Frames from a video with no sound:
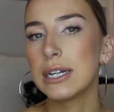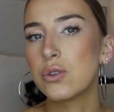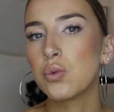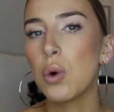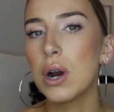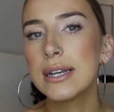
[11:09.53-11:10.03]

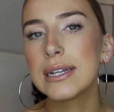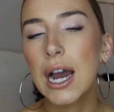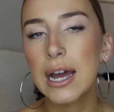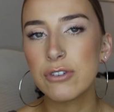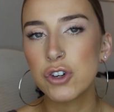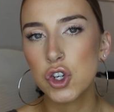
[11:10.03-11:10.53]
It's what
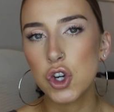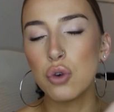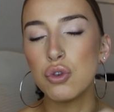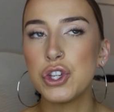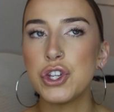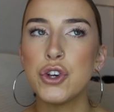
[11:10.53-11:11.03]
kind of
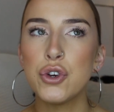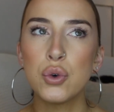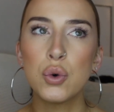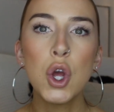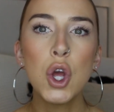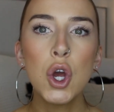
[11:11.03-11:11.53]
shows
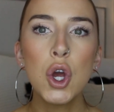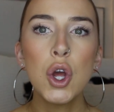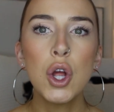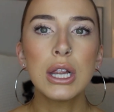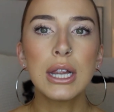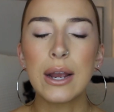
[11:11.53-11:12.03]
you
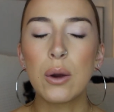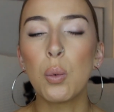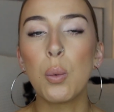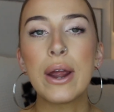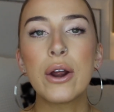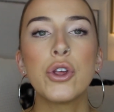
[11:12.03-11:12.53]
like
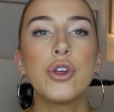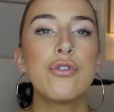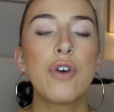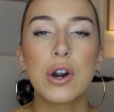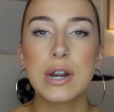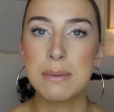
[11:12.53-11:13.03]
where
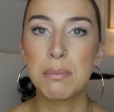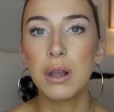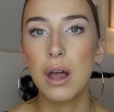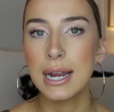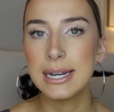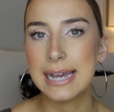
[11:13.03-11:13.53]
you've already
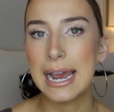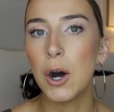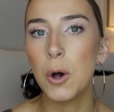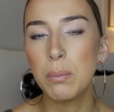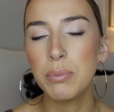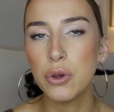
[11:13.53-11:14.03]
applied to
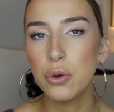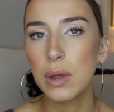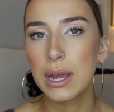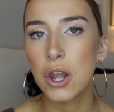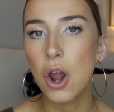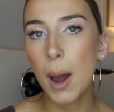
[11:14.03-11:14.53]
help you
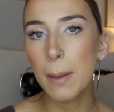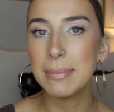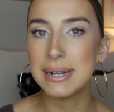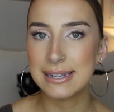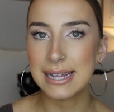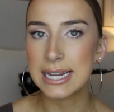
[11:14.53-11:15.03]
like not
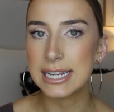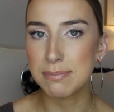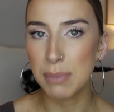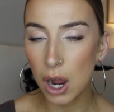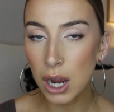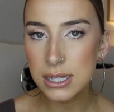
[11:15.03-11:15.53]
miss any
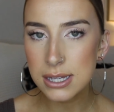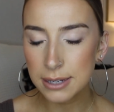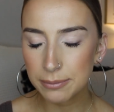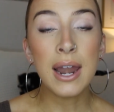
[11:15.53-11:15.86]
spots.